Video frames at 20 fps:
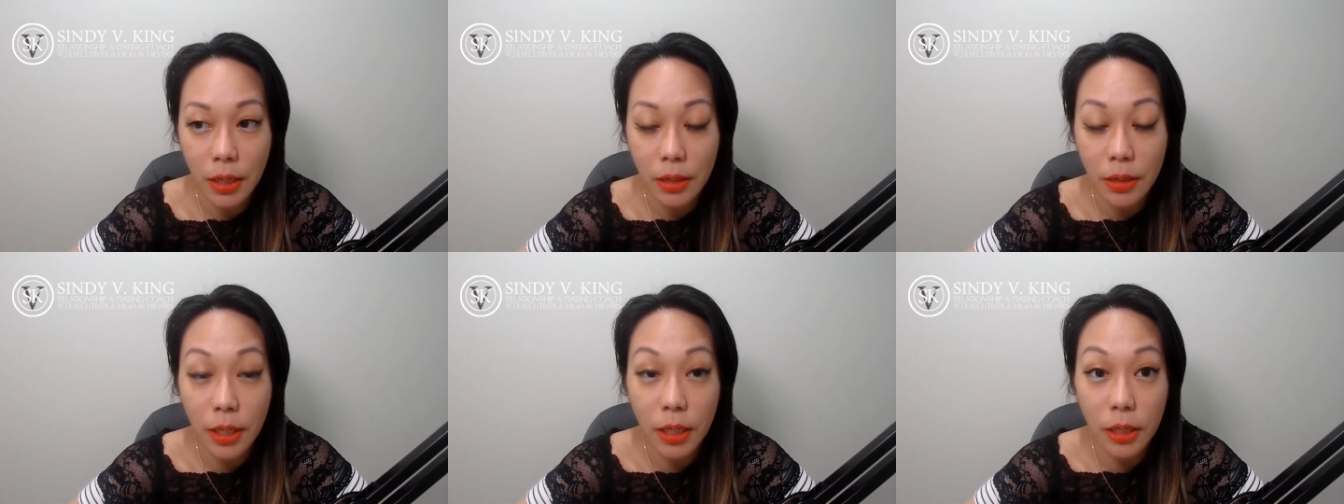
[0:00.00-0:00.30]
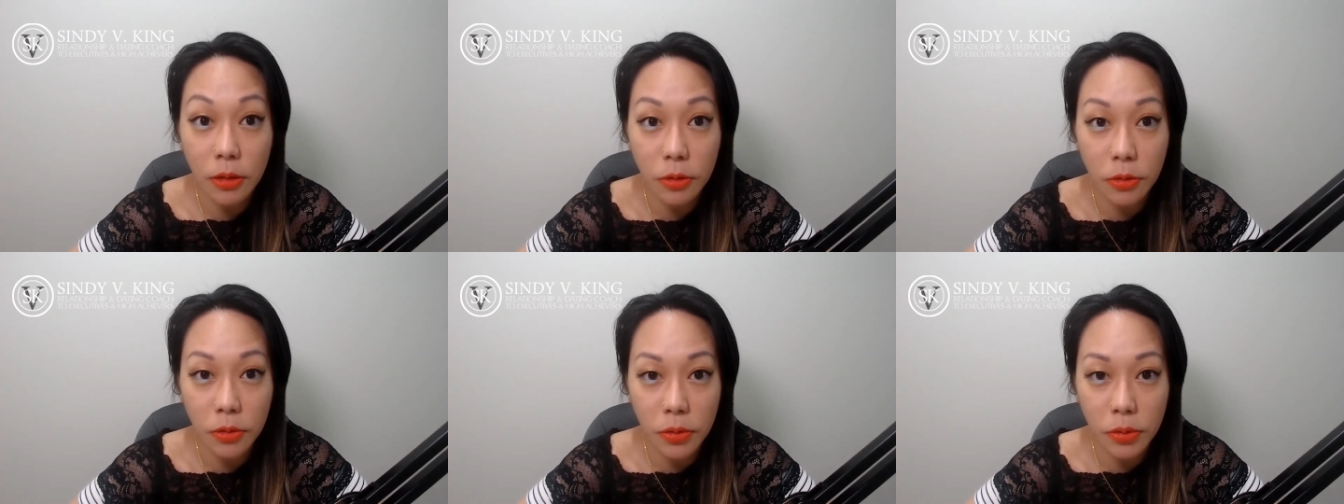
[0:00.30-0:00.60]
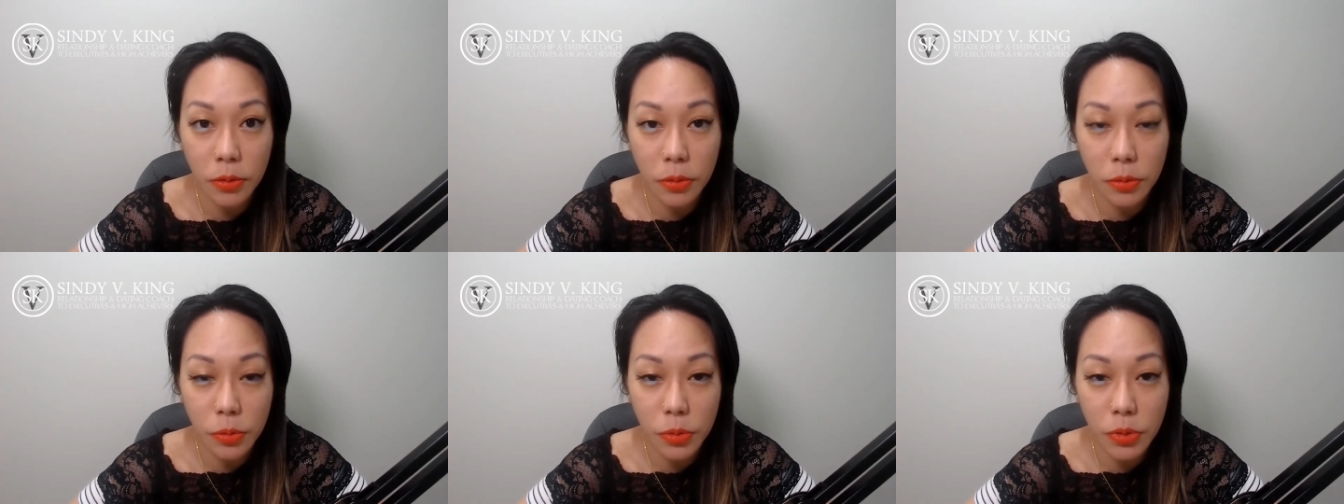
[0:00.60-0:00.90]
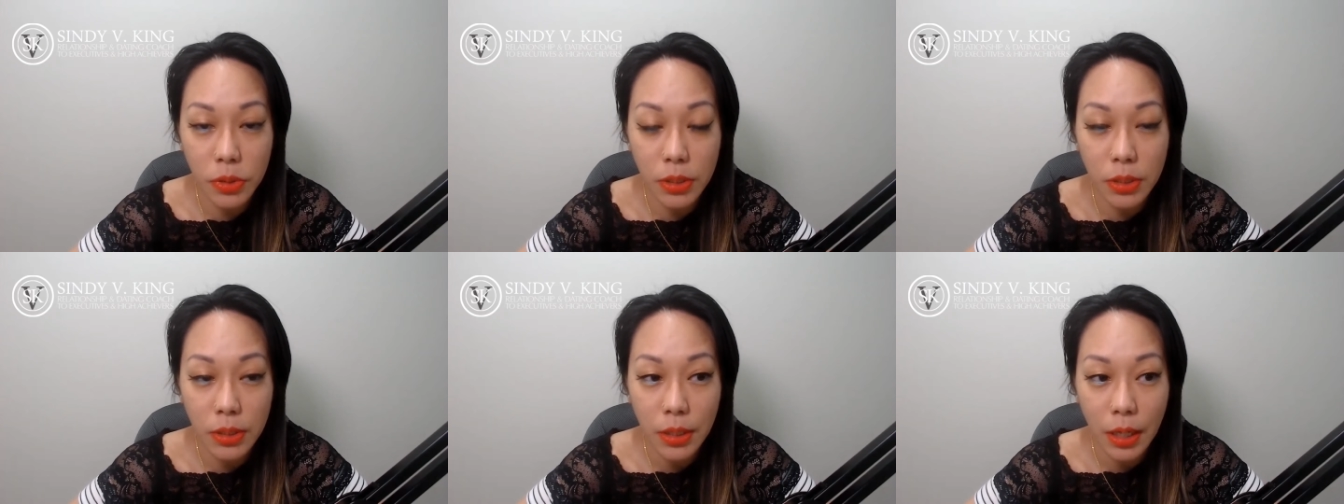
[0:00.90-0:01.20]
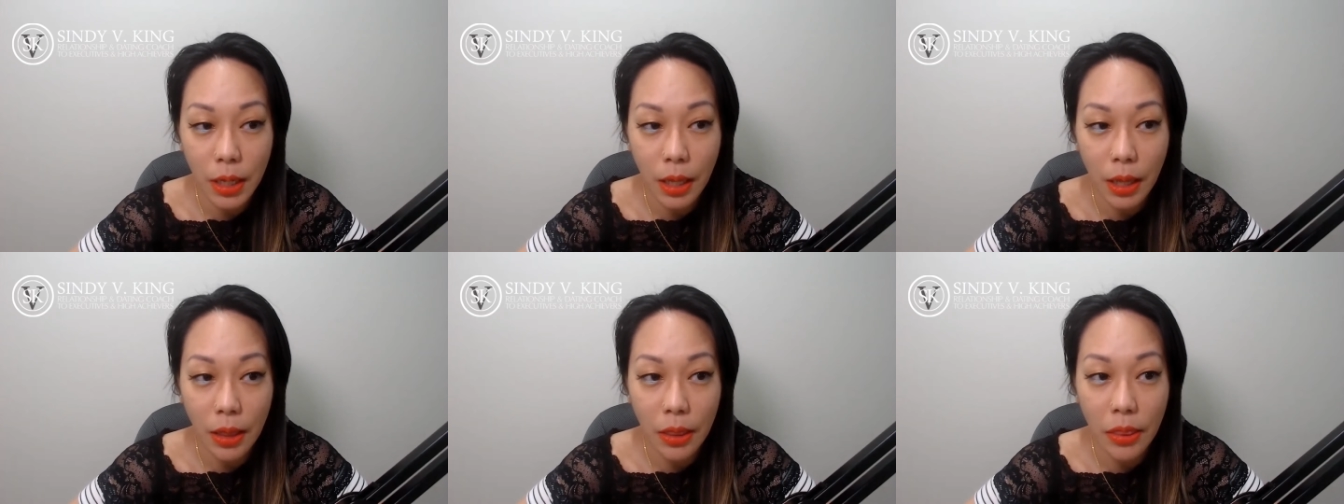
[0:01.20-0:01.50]
they lose
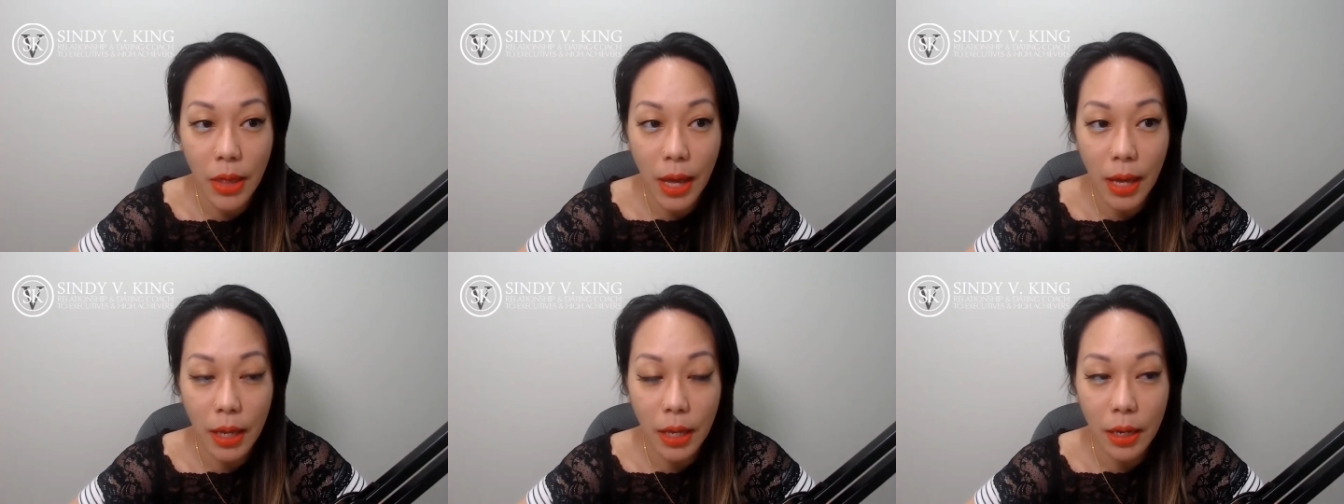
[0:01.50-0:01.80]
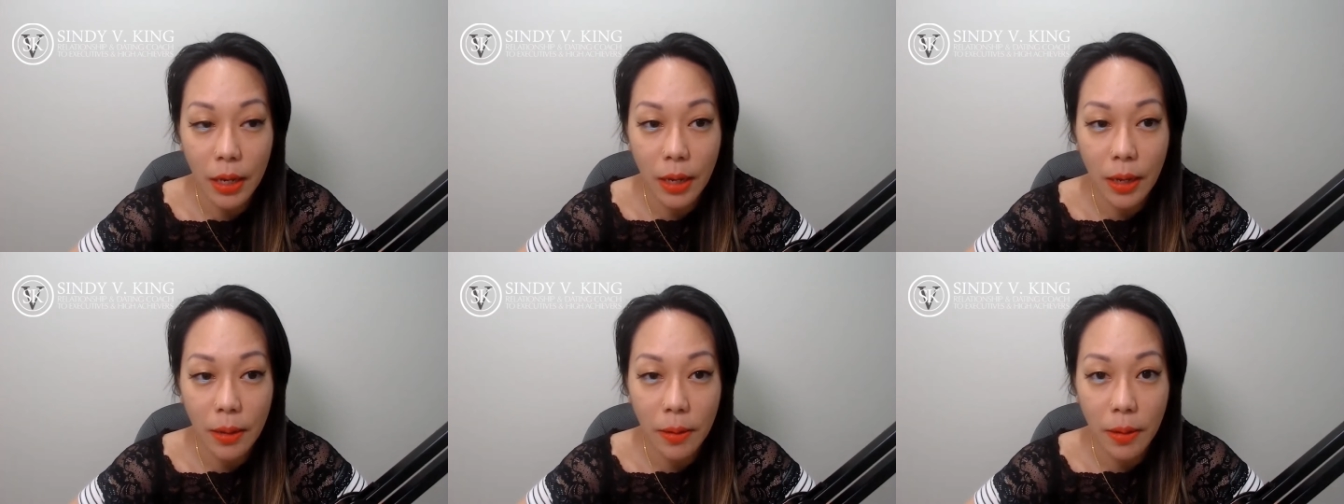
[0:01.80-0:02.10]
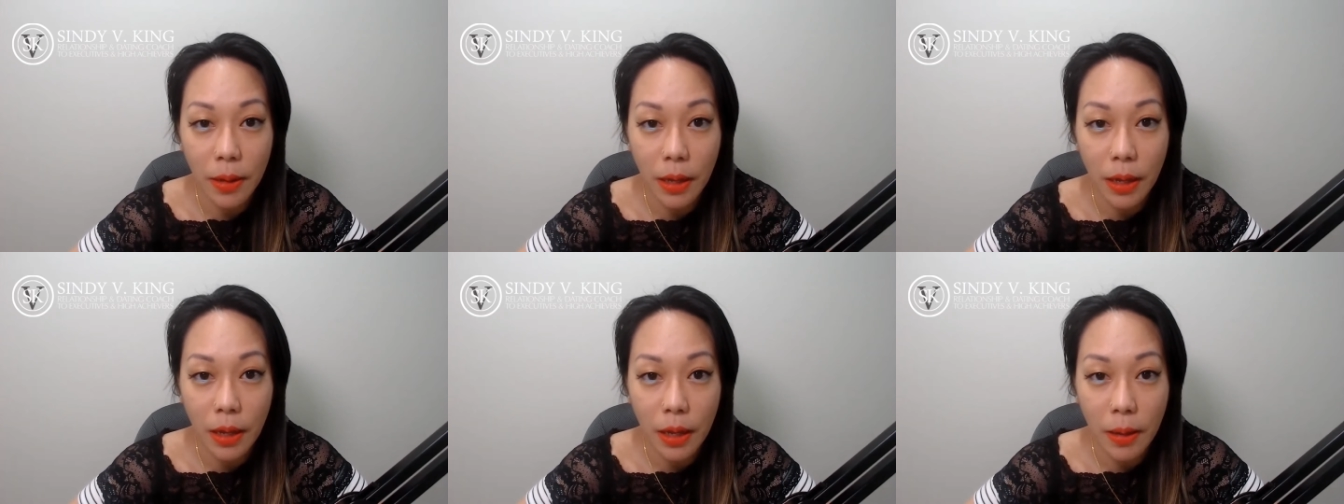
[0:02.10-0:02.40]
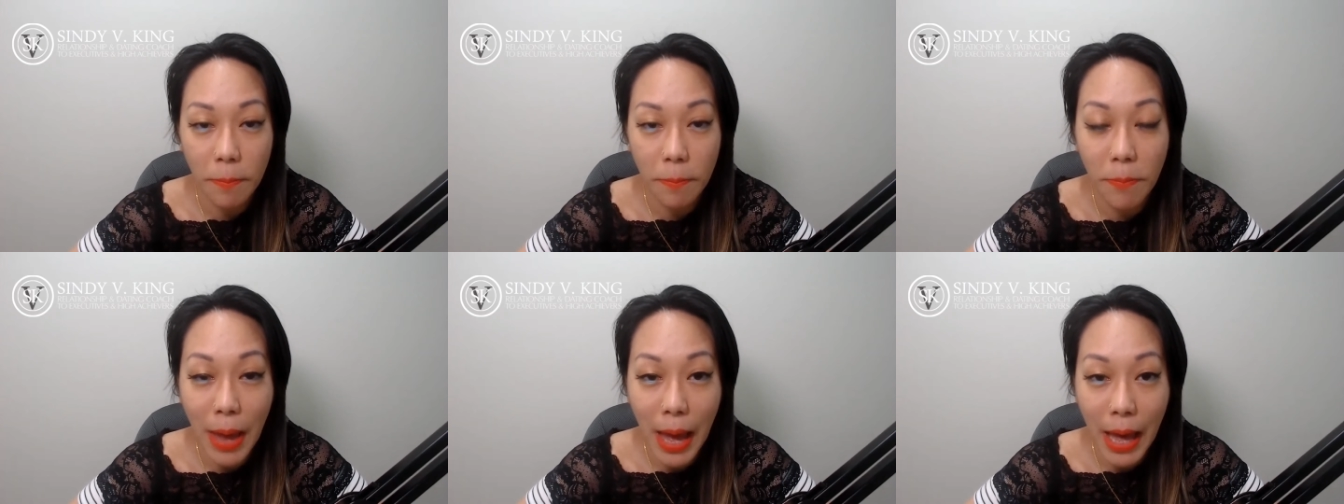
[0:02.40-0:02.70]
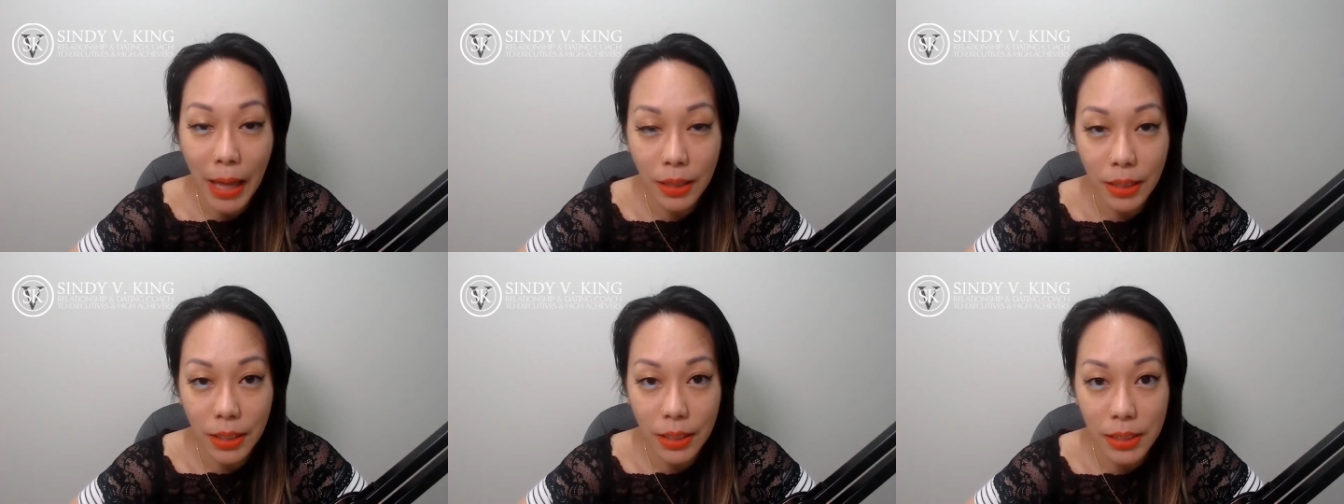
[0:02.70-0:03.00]
that
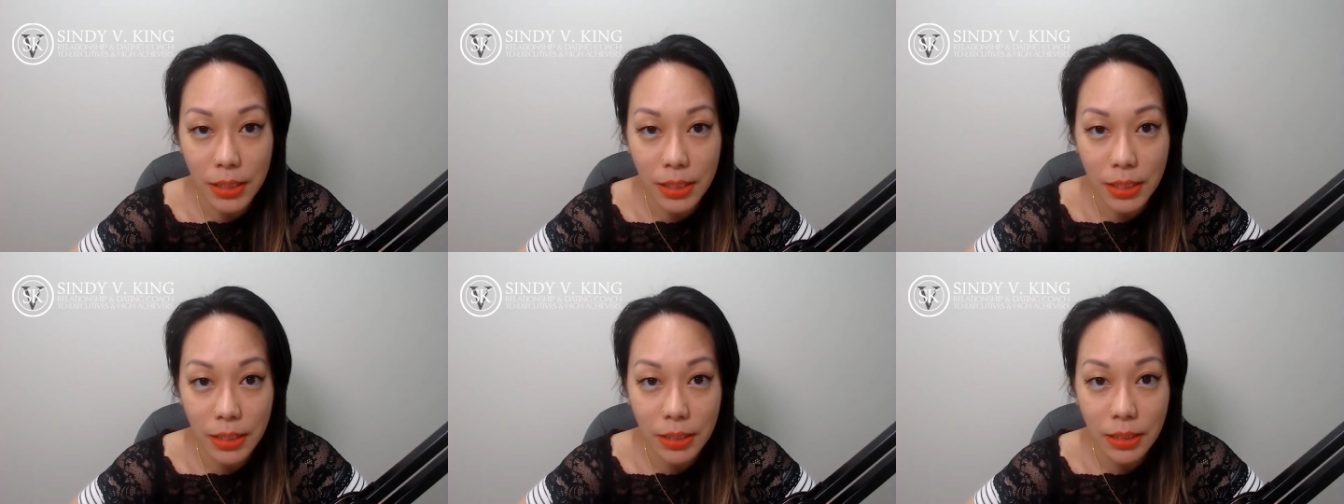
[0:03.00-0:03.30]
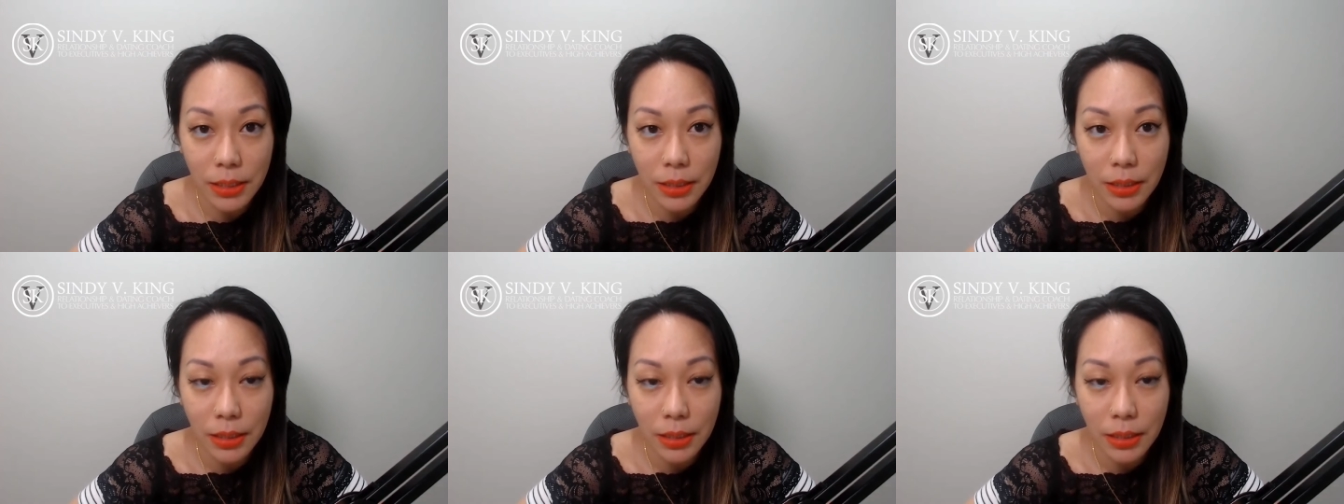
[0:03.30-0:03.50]
balance.